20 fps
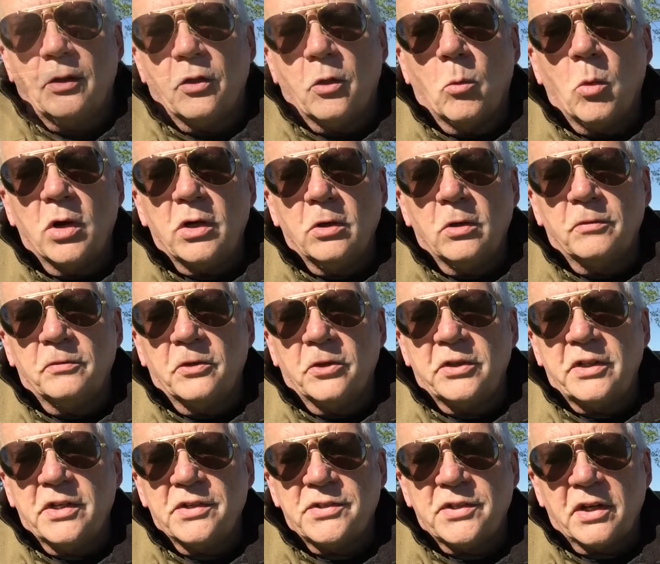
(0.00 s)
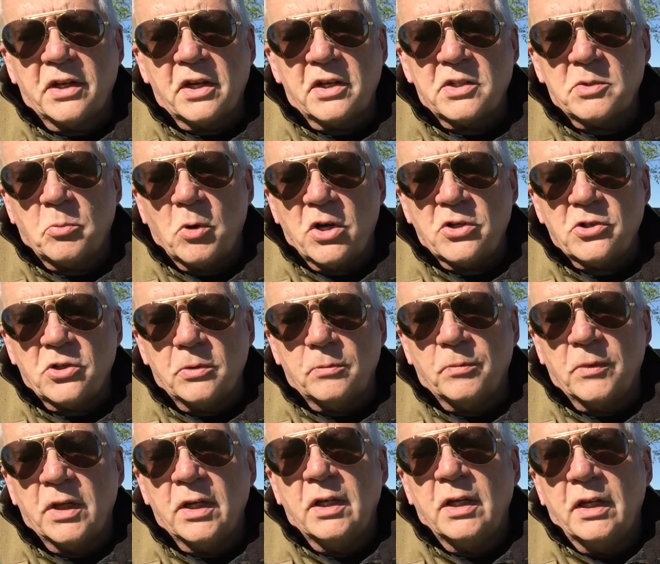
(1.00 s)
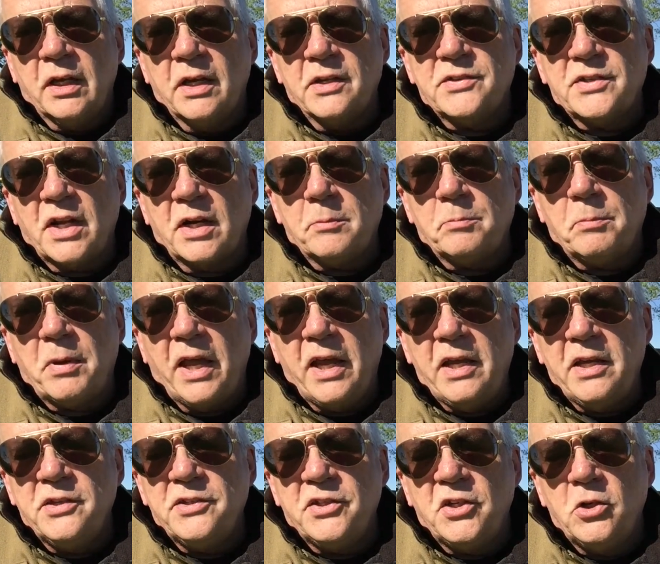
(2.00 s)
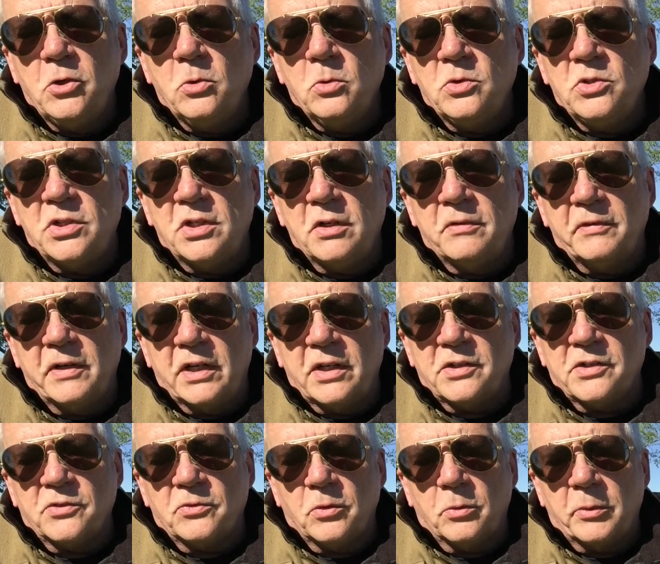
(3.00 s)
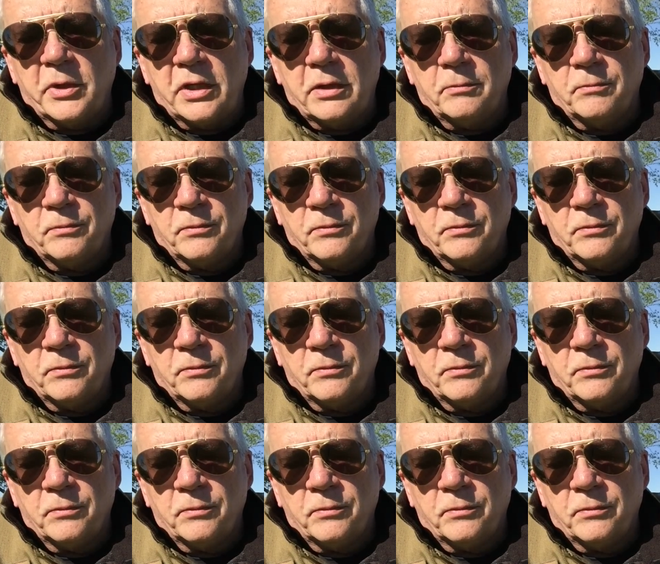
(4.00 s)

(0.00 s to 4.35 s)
The wonder of artistic expression is that it pays huge dividends for me.